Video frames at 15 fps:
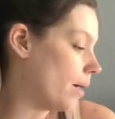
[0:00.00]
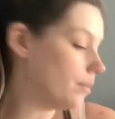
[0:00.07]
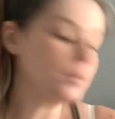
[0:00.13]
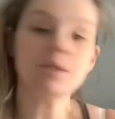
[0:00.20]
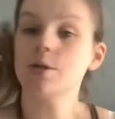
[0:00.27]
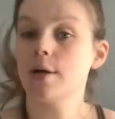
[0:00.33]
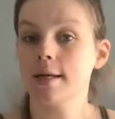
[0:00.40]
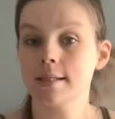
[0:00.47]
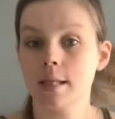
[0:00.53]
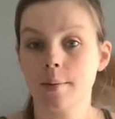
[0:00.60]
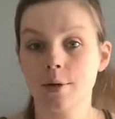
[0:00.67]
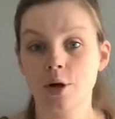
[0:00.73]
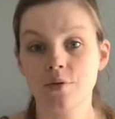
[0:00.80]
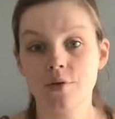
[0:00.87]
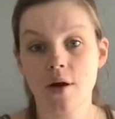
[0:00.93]
So you guys can let me
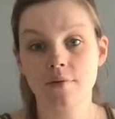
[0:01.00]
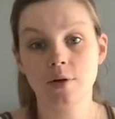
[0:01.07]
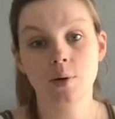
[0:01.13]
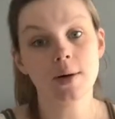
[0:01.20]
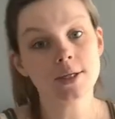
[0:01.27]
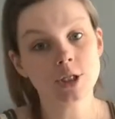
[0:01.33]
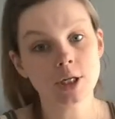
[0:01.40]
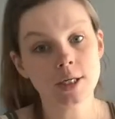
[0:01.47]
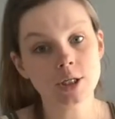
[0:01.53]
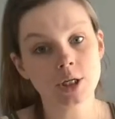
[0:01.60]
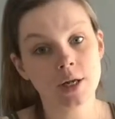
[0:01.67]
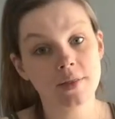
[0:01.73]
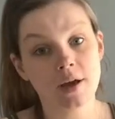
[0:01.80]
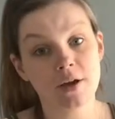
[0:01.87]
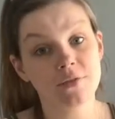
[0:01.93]
know if you have any questions or
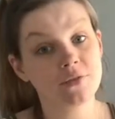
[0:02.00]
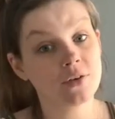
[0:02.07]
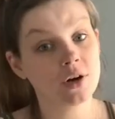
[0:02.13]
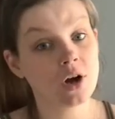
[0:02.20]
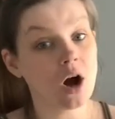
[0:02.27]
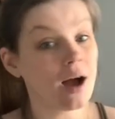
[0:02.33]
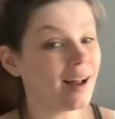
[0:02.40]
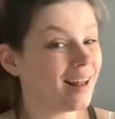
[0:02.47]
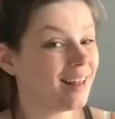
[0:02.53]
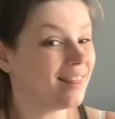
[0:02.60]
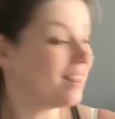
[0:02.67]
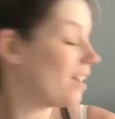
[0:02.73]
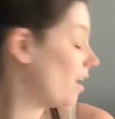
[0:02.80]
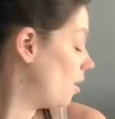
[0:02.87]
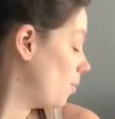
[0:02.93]
anything I forgot. I
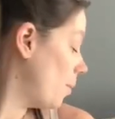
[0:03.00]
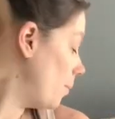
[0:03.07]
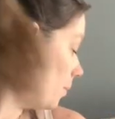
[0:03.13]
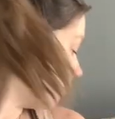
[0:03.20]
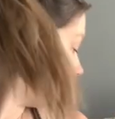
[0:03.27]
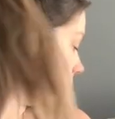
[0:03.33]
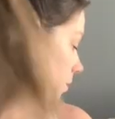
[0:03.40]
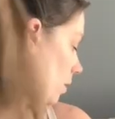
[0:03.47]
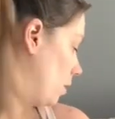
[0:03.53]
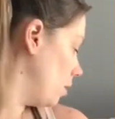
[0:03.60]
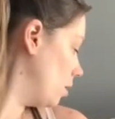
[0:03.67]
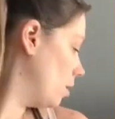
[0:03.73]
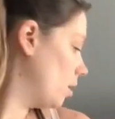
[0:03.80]
think I remembered everything.